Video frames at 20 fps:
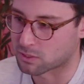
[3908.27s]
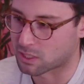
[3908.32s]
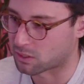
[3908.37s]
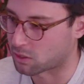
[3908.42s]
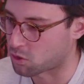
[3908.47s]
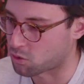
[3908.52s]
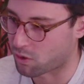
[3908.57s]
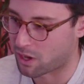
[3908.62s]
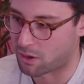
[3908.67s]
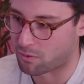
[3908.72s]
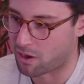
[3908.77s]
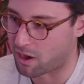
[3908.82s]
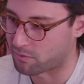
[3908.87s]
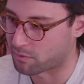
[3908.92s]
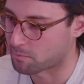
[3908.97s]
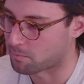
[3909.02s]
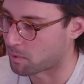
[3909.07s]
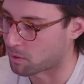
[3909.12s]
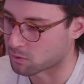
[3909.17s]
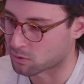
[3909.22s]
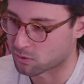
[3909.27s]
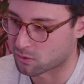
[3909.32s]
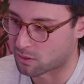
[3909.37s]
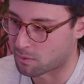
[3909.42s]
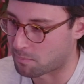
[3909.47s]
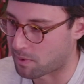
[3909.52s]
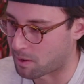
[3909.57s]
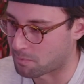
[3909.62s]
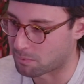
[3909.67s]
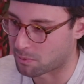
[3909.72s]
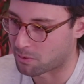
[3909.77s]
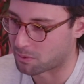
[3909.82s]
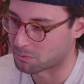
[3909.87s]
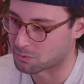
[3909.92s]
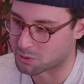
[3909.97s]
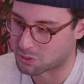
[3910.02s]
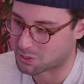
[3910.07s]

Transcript: It was like the train ride from Barcelona to Pamplona.